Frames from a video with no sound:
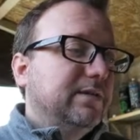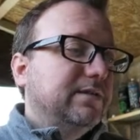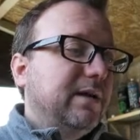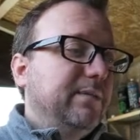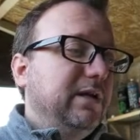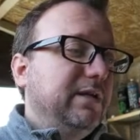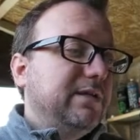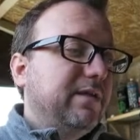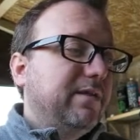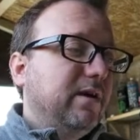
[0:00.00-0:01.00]
Samuel is
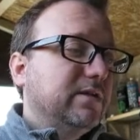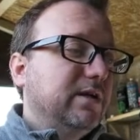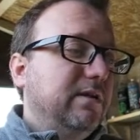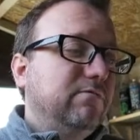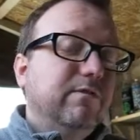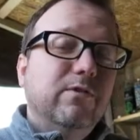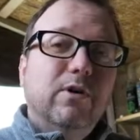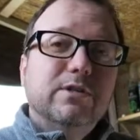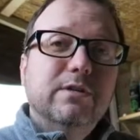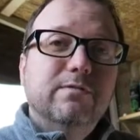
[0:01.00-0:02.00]
in 13th with
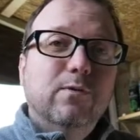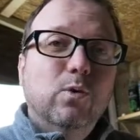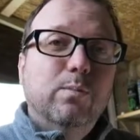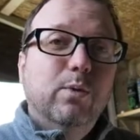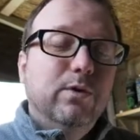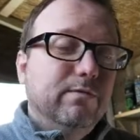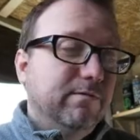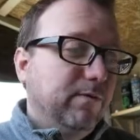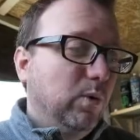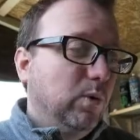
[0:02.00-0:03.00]

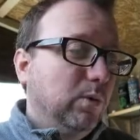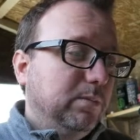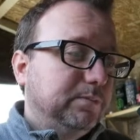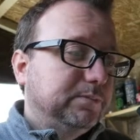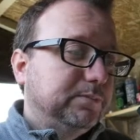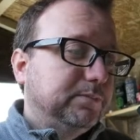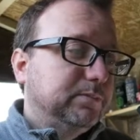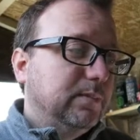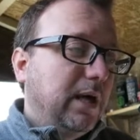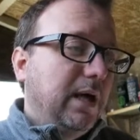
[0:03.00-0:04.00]
94.4.
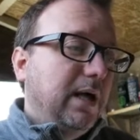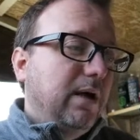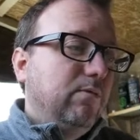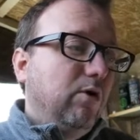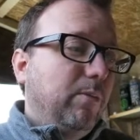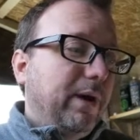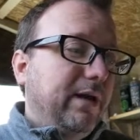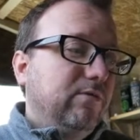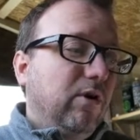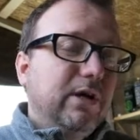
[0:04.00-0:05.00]
Rob
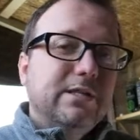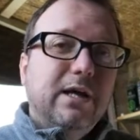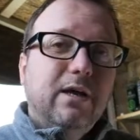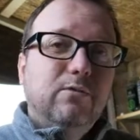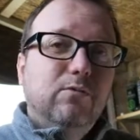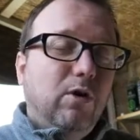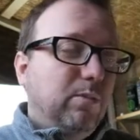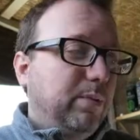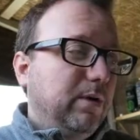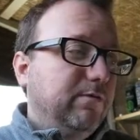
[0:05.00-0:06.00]
Enright. Hello,
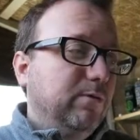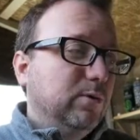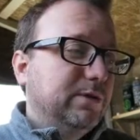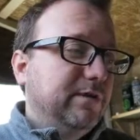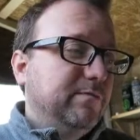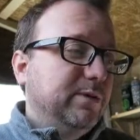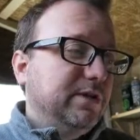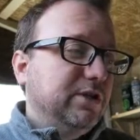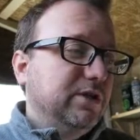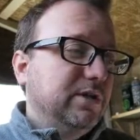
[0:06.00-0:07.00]
Rob. 14th
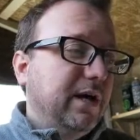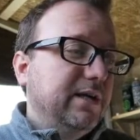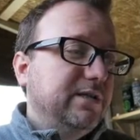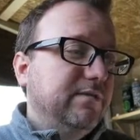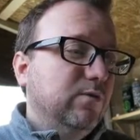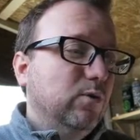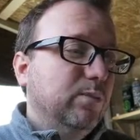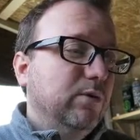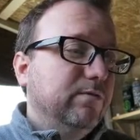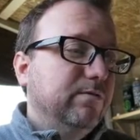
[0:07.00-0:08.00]
position,
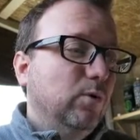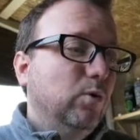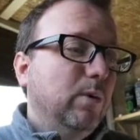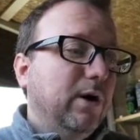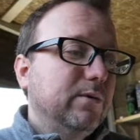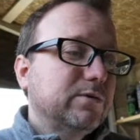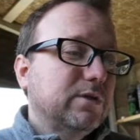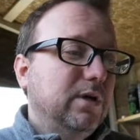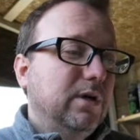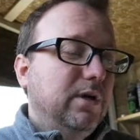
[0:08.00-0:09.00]
84.4
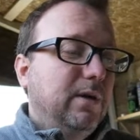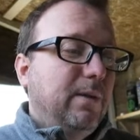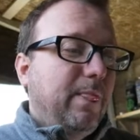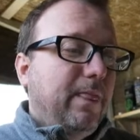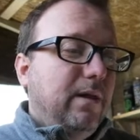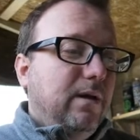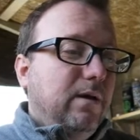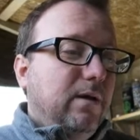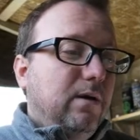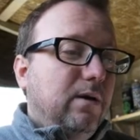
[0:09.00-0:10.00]
miles.
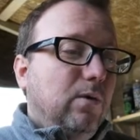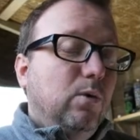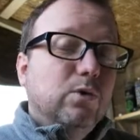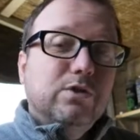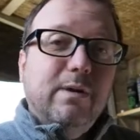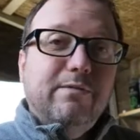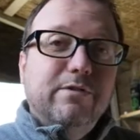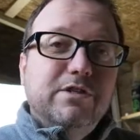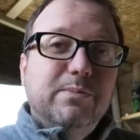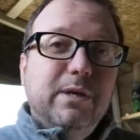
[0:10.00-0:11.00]
Awesome
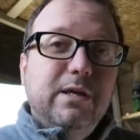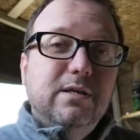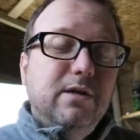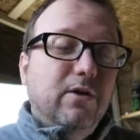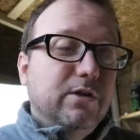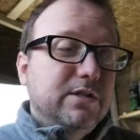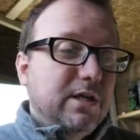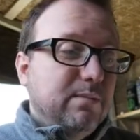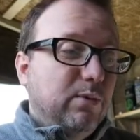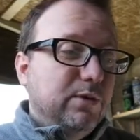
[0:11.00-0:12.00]
average speed,
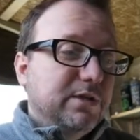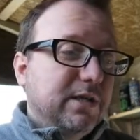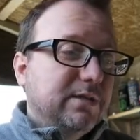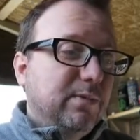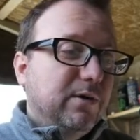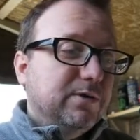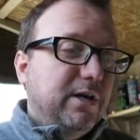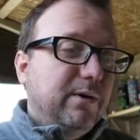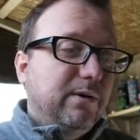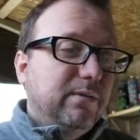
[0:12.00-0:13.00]
19.6 miles
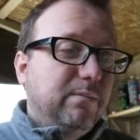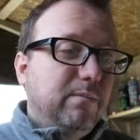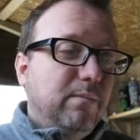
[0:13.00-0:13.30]
an hour.